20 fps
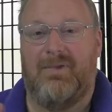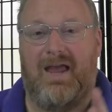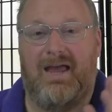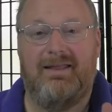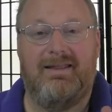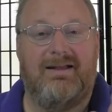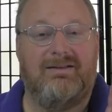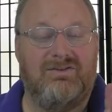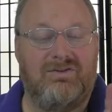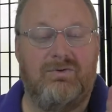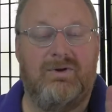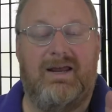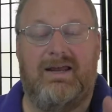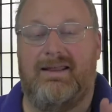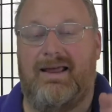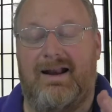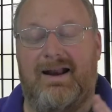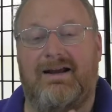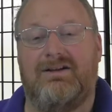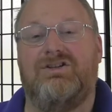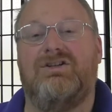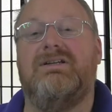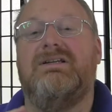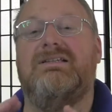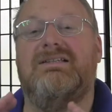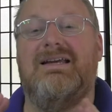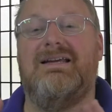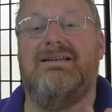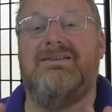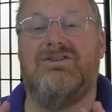And that's okay, that actually
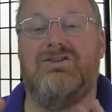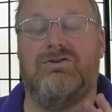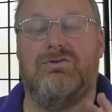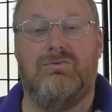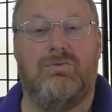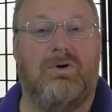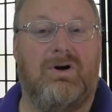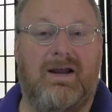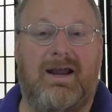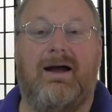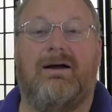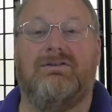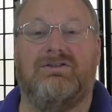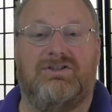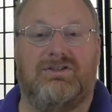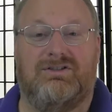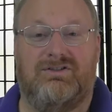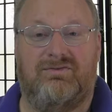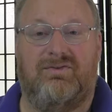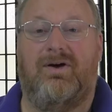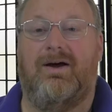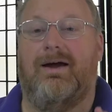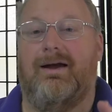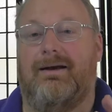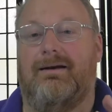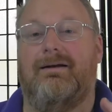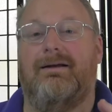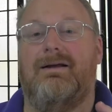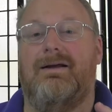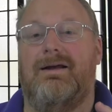tends to work out just
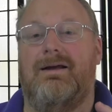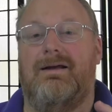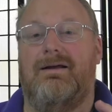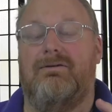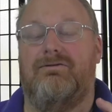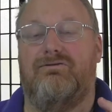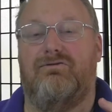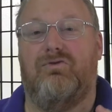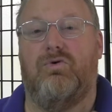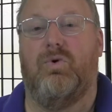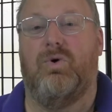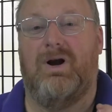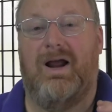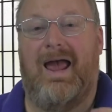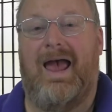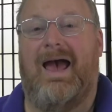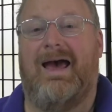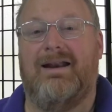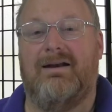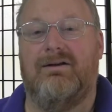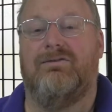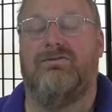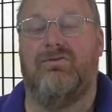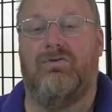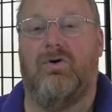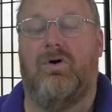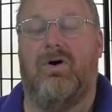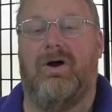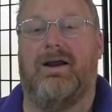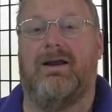fine for additive
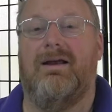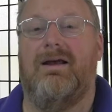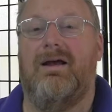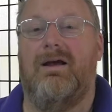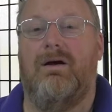drawing.